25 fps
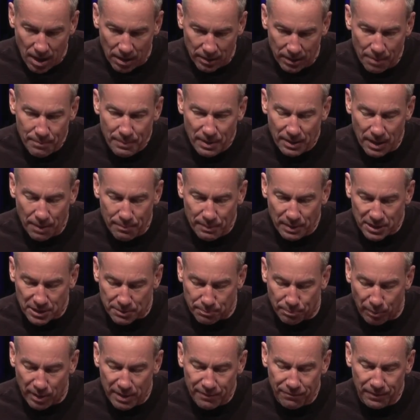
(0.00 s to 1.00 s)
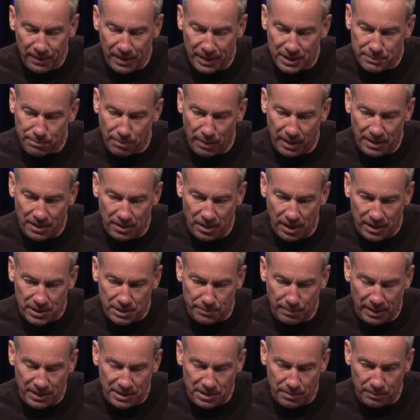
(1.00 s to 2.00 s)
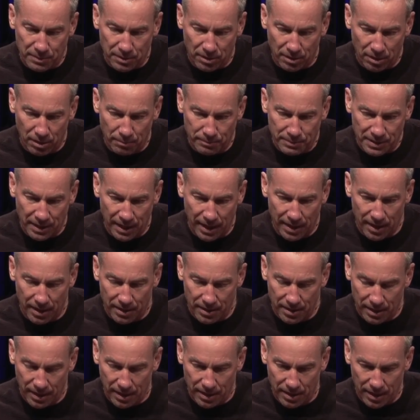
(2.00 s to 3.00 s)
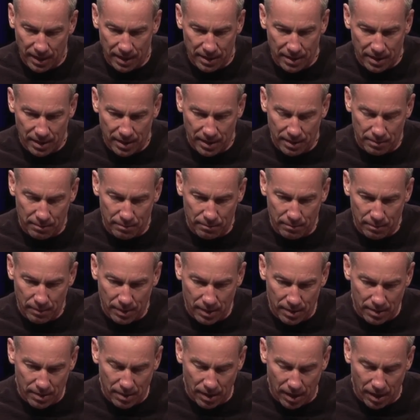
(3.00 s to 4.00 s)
Let me just briefly explain some terms, and